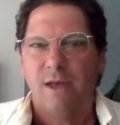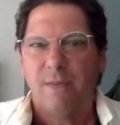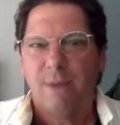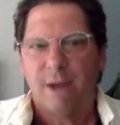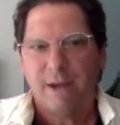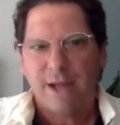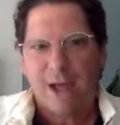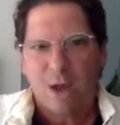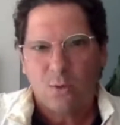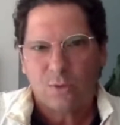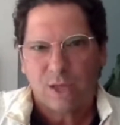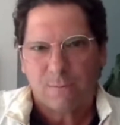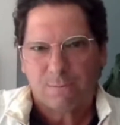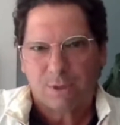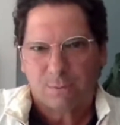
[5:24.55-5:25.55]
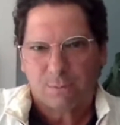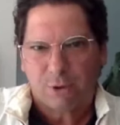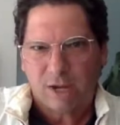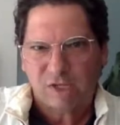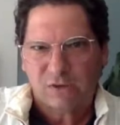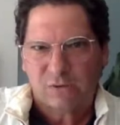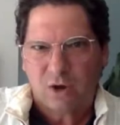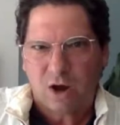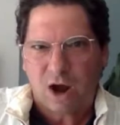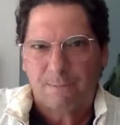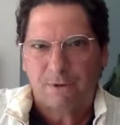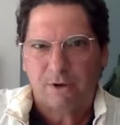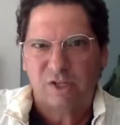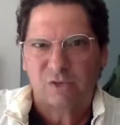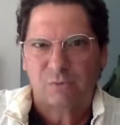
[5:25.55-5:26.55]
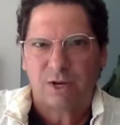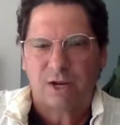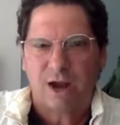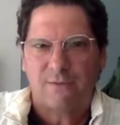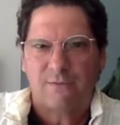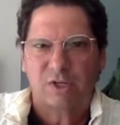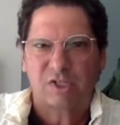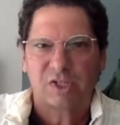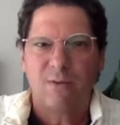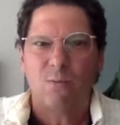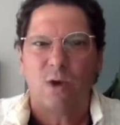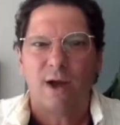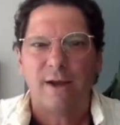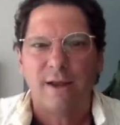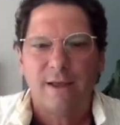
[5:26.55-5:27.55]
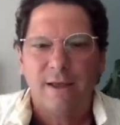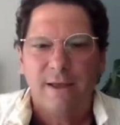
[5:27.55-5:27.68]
But now that the price of copper has recovered somewhat,